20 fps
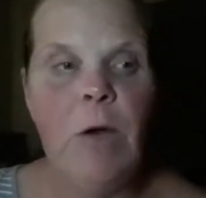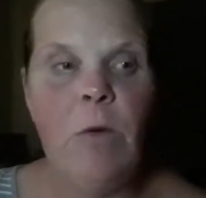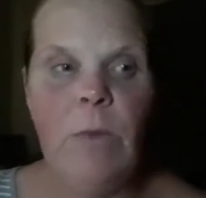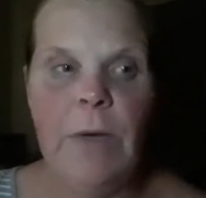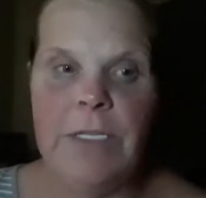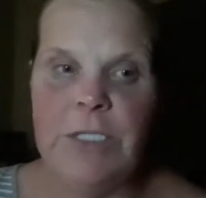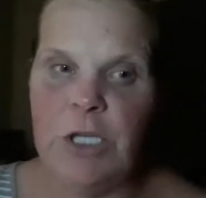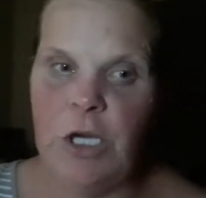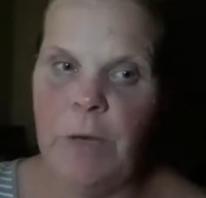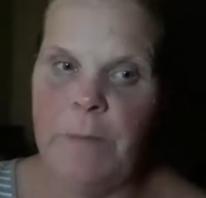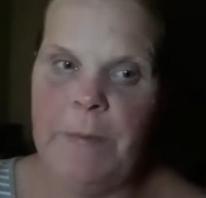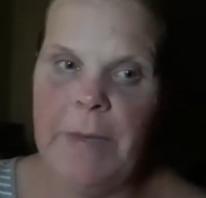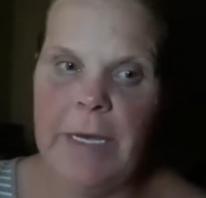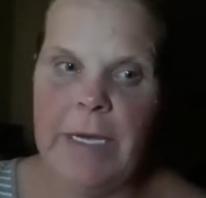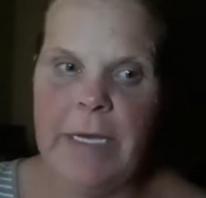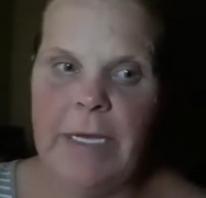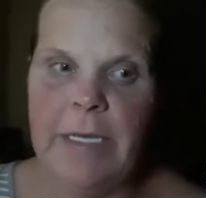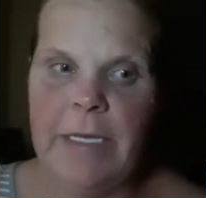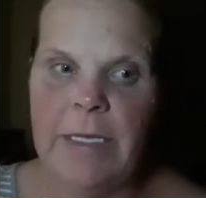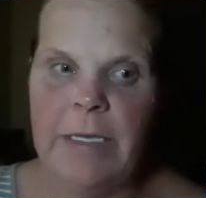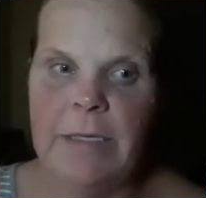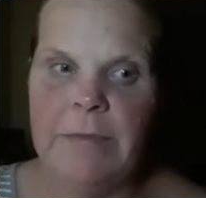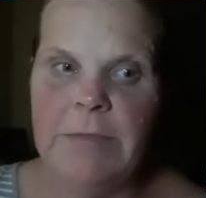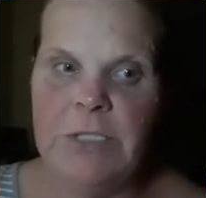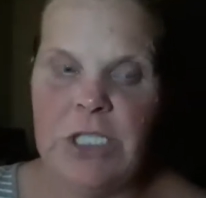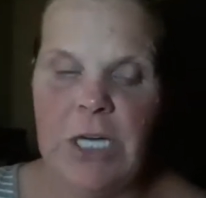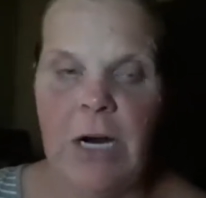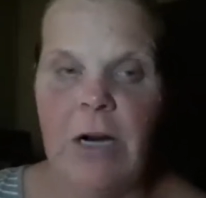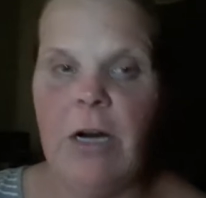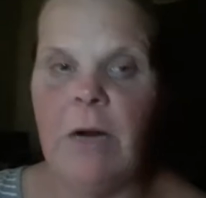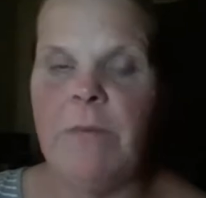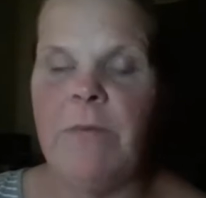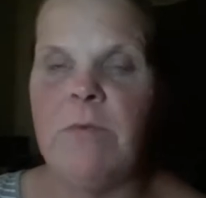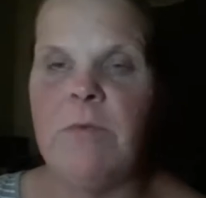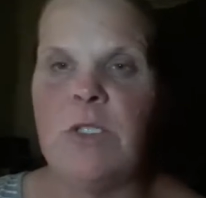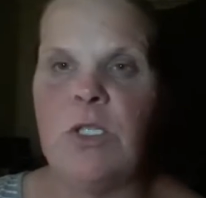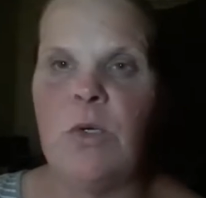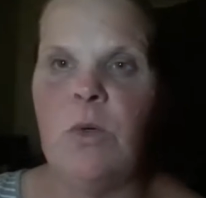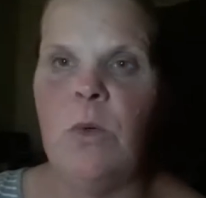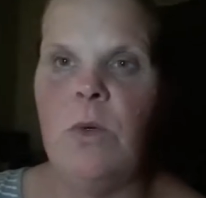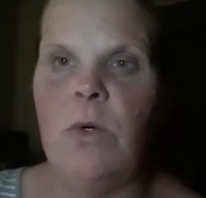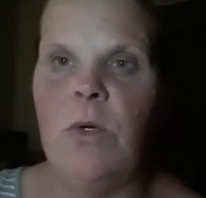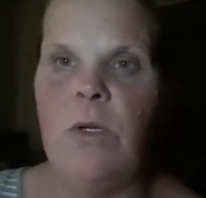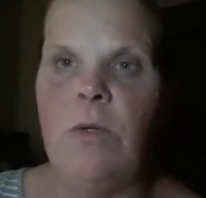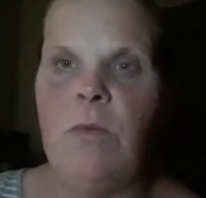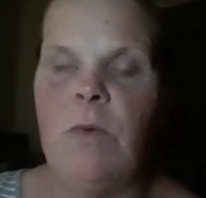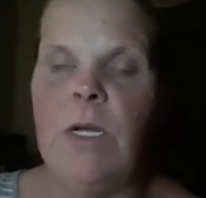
Went to go pick Jared up from school.